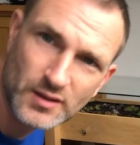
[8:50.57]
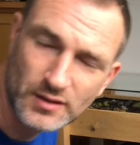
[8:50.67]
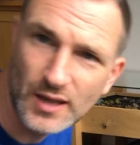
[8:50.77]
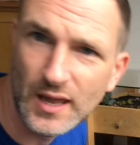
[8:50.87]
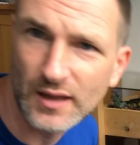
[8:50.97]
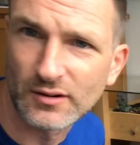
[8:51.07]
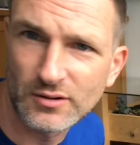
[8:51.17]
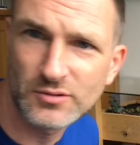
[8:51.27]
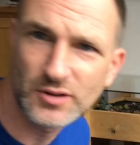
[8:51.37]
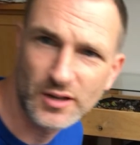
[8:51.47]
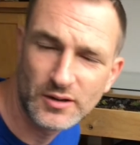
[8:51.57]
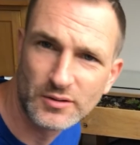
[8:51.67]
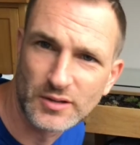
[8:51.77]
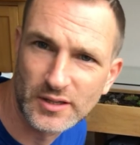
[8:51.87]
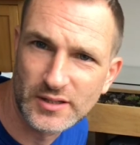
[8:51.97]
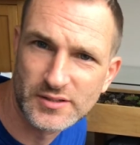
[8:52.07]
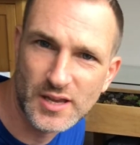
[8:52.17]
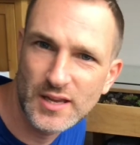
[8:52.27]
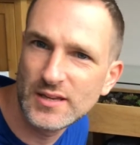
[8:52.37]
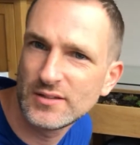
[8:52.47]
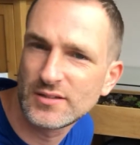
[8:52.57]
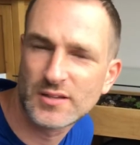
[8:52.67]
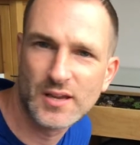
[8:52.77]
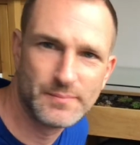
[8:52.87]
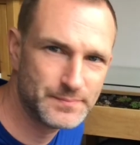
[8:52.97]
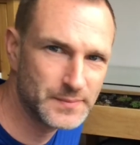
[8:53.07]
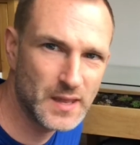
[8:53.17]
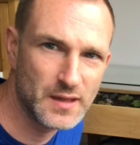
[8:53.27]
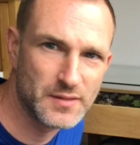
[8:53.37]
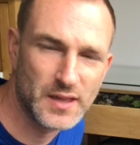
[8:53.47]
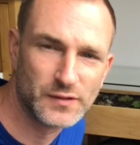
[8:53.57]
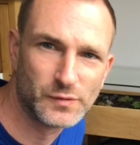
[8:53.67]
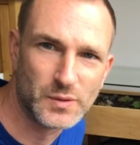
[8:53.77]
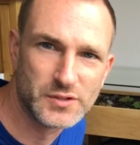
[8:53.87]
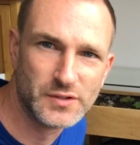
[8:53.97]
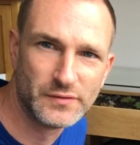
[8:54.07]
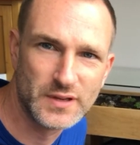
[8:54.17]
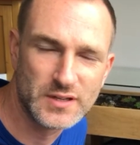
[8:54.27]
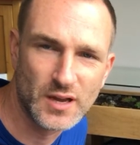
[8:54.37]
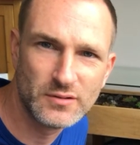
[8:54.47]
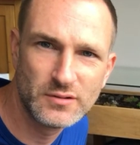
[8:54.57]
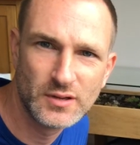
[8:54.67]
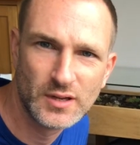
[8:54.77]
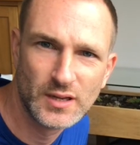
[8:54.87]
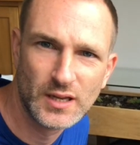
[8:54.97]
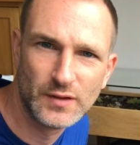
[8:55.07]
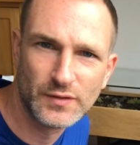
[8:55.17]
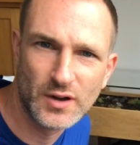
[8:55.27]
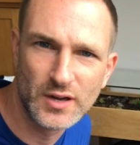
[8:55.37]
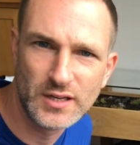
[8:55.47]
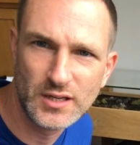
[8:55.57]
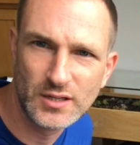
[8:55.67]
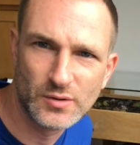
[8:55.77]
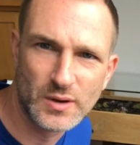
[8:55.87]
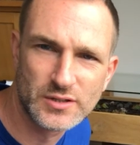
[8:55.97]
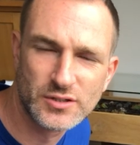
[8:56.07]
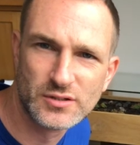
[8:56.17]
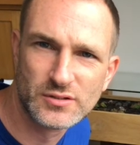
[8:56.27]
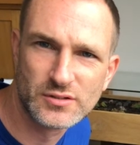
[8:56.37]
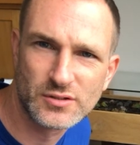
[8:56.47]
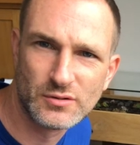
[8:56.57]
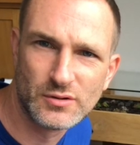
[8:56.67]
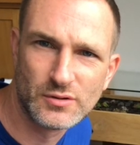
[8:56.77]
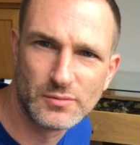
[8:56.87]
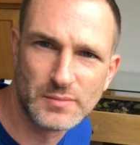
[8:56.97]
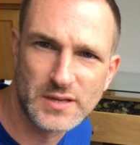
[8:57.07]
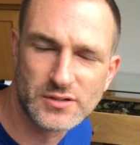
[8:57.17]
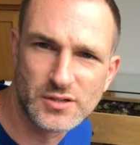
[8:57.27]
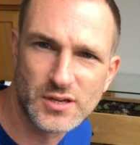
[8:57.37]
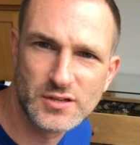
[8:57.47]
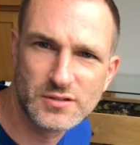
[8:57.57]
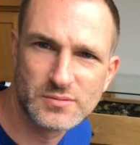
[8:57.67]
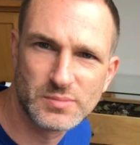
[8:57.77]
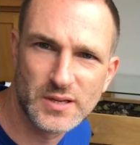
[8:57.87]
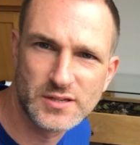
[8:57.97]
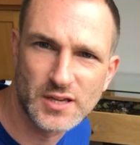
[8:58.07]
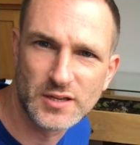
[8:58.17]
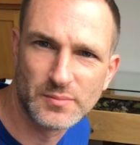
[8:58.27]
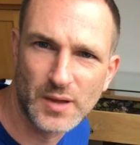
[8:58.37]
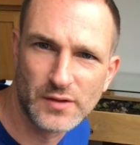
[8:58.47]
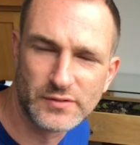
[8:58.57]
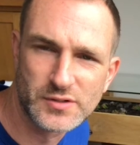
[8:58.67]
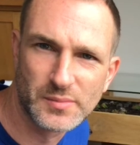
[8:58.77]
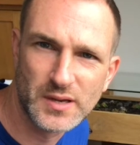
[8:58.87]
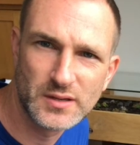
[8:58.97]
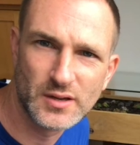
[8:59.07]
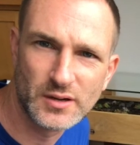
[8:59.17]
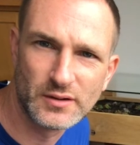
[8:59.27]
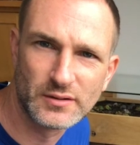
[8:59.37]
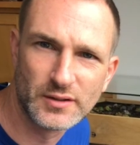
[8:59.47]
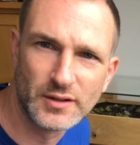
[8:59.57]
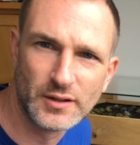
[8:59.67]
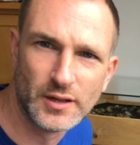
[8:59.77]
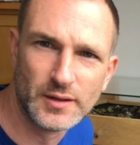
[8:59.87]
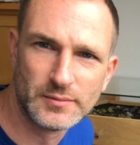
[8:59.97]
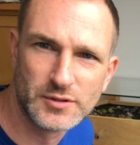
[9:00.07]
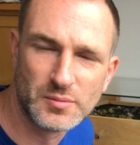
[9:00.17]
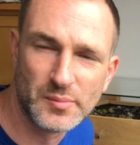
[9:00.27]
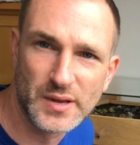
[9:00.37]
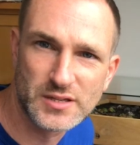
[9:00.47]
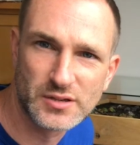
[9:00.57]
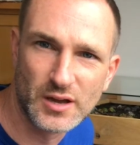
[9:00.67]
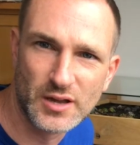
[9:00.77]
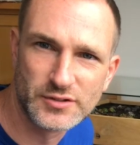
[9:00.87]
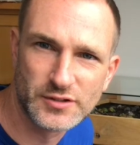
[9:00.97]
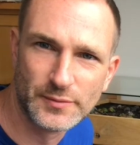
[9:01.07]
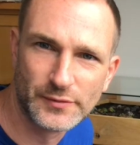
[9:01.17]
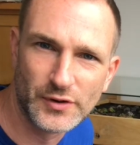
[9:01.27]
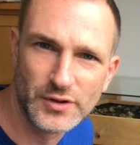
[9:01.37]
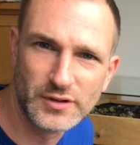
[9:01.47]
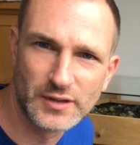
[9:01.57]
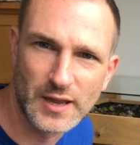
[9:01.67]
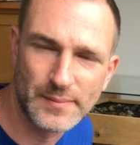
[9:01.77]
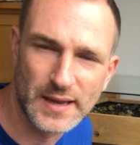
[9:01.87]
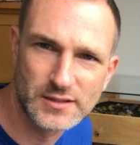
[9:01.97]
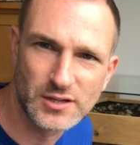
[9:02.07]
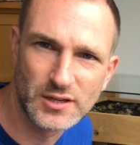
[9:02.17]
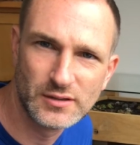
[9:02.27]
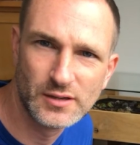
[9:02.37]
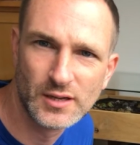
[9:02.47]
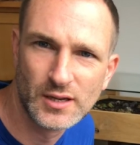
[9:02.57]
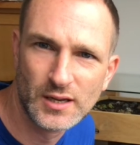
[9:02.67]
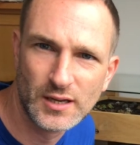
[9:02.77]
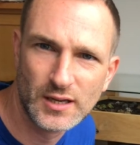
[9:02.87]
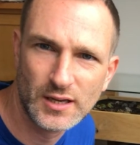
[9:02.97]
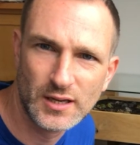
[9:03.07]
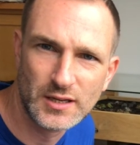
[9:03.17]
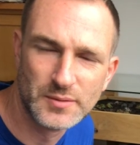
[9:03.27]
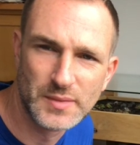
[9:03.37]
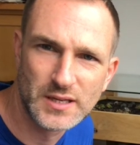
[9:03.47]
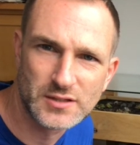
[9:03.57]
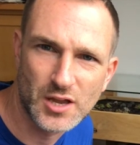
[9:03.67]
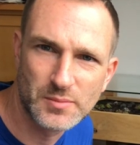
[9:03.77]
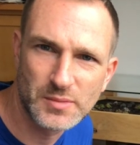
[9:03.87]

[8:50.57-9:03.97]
yeah, all I can say is yeah, thanks for watching the video. If you've got any questions or messages, please send them over to me and I'll do my best to answer them for you and get back to you. In the meantime,